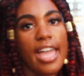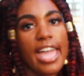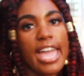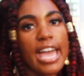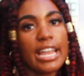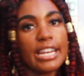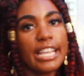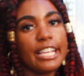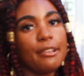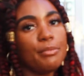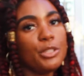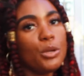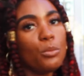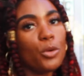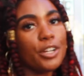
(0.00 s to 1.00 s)
And it
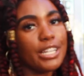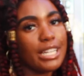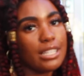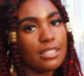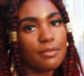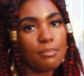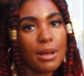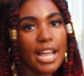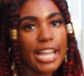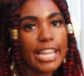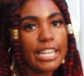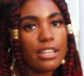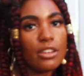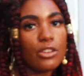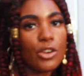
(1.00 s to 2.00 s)
gives you more ease of
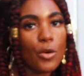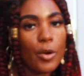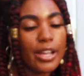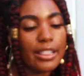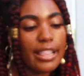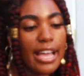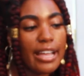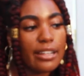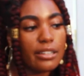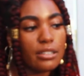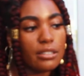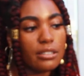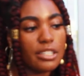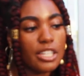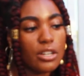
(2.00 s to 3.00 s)
mind knowing that,
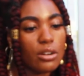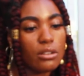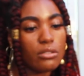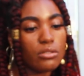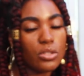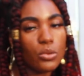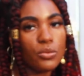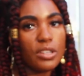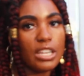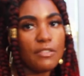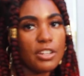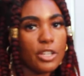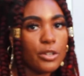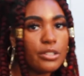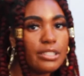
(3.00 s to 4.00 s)
you know, you've
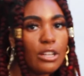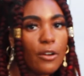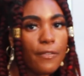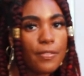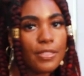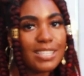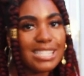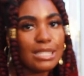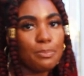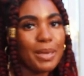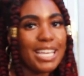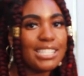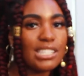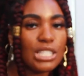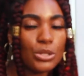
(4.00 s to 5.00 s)
given yourself the
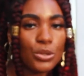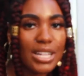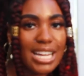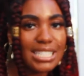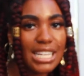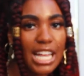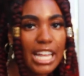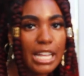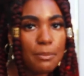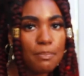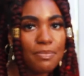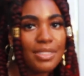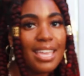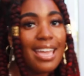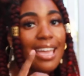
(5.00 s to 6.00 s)
space to do that time.